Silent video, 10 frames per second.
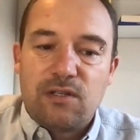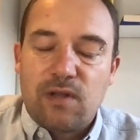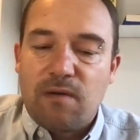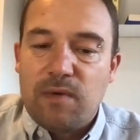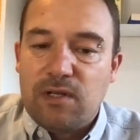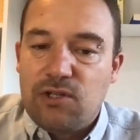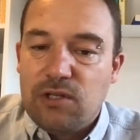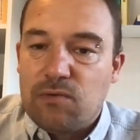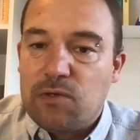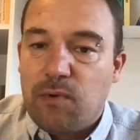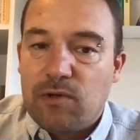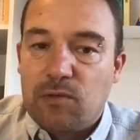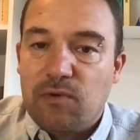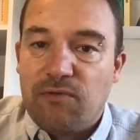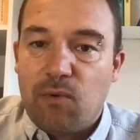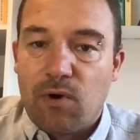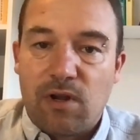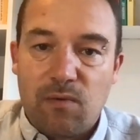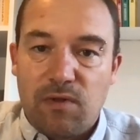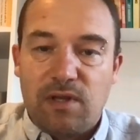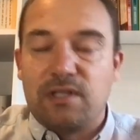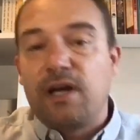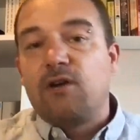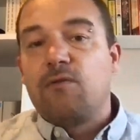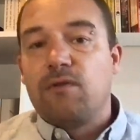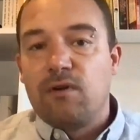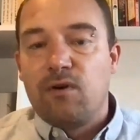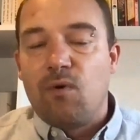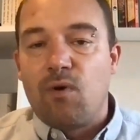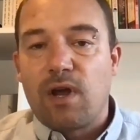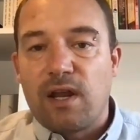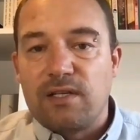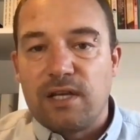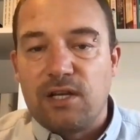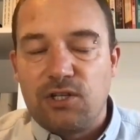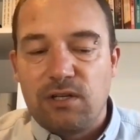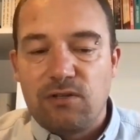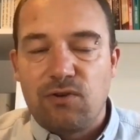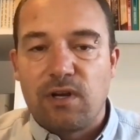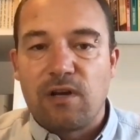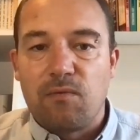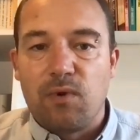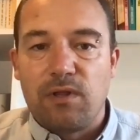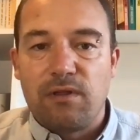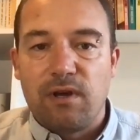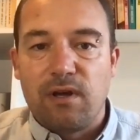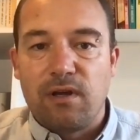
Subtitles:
So that means she's responsible for working with the entire organization, trying to come up with